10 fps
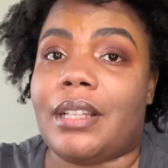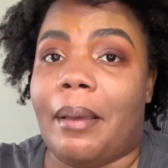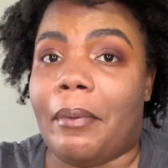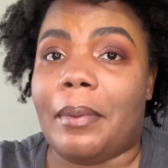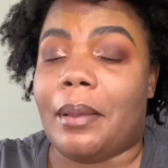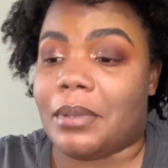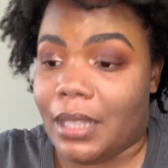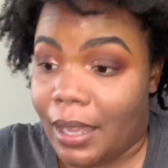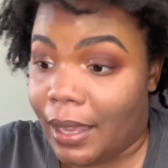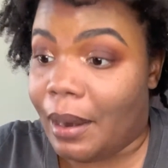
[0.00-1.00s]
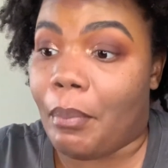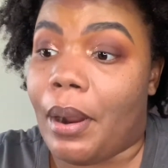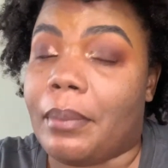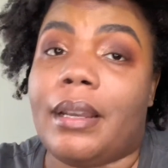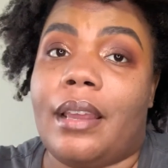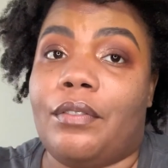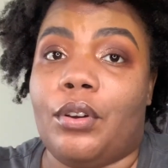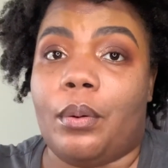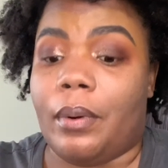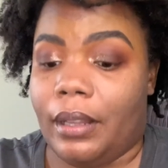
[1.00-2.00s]
I'm gonna be upset, and I'm probably not even
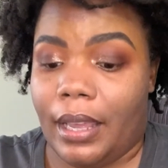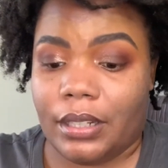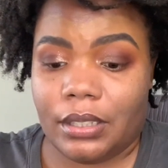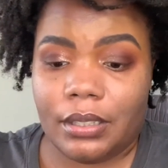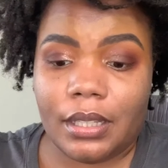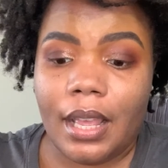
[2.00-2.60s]
gonna wear lashes